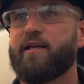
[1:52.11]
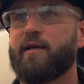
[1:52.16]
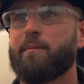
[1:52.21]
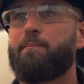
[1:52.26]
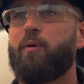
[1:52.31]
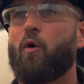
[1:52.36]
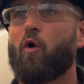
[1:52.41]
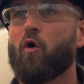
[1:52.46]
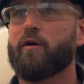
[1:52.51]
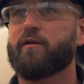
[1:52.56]
the
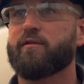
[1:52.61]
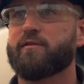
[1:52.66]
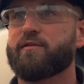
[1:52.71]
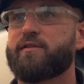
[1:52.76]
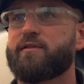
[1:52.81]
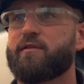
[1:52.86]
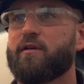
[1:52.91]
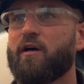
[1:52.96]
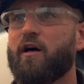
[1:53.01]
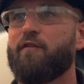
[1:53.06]

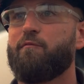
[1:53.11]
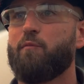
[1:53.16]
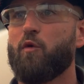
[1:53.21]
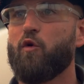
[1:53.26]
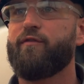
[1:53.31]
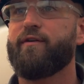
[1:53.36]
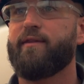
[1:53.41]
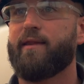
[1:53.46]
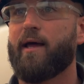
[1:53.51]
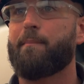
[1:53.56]
importance of
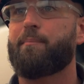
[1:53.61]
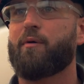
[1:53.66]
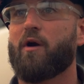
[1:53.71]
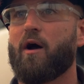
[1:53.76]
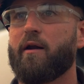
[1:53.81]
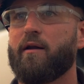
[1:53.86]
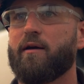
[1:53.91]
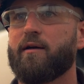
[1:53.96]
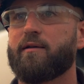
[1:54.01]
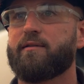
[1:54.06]
moving that
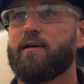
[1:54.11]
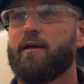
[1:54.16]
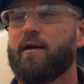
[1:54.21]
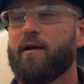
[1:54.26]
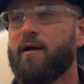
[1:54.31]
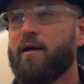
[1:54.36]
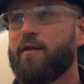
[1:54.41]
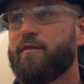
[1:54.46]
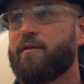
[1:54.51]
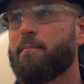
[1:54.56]
product.
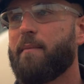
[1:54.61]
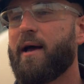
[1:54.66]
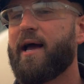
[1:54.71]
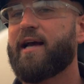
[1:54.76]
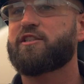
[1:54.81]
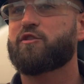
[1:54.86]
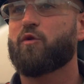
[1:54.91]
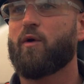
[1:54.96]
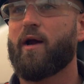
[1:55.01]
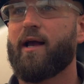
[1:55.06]
The
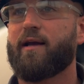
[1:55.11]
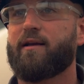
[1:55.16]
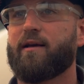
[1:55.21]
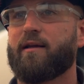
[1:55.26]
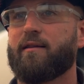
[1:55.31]
MaxRack